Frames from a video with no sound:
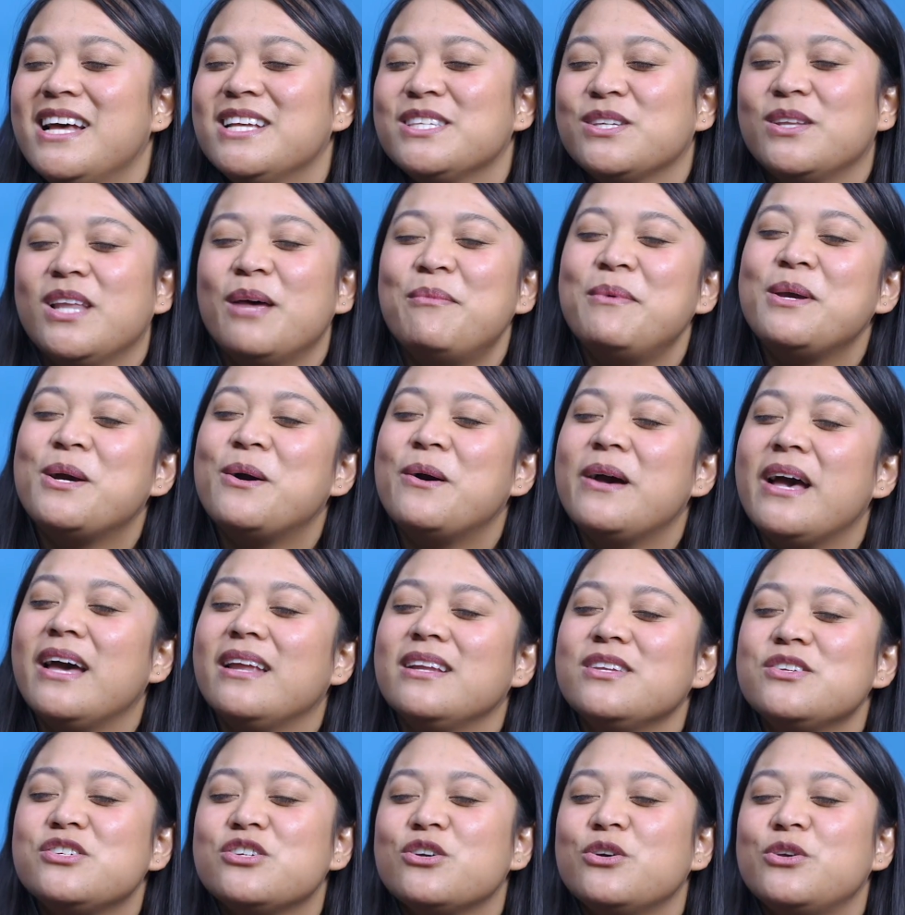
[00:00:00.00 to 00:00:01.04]
So let me go
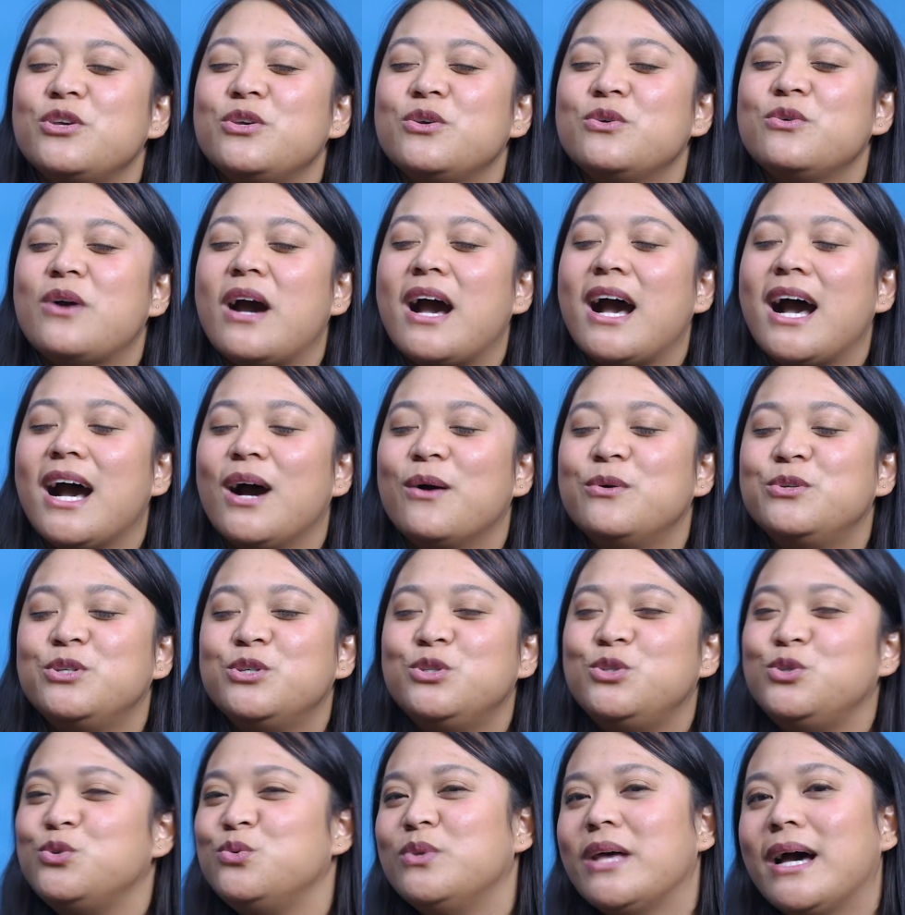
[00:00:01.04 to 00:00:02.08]
ahead and show you how to
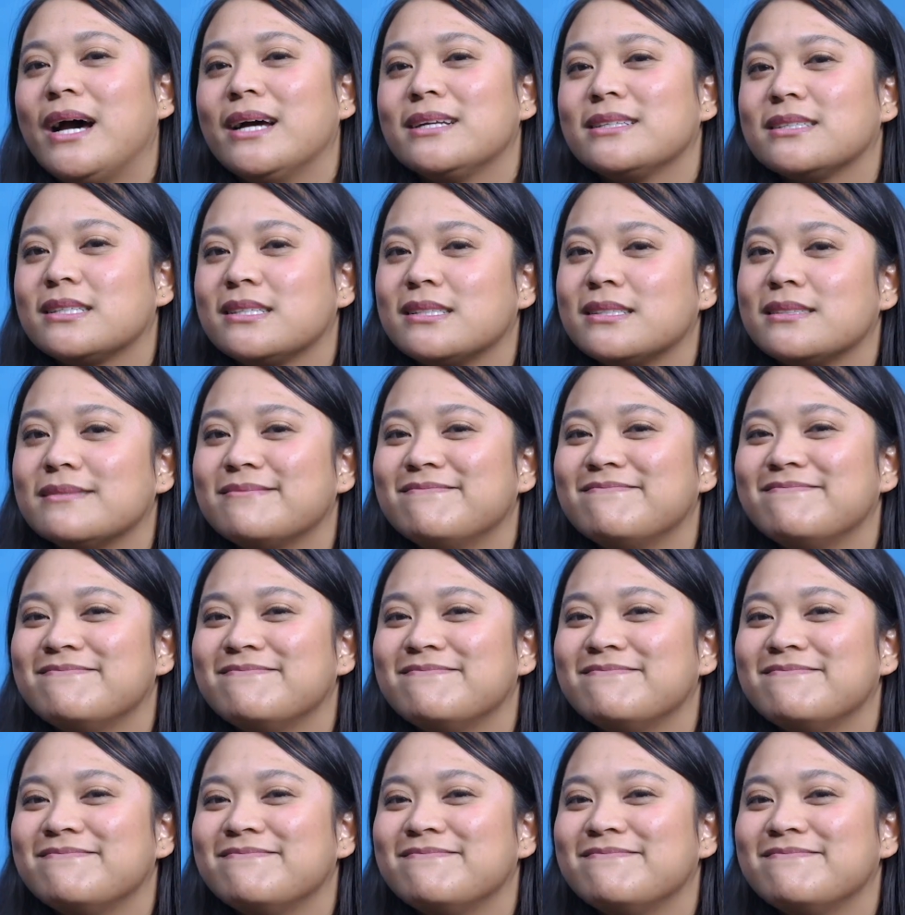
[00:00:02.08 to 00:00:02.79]
do that.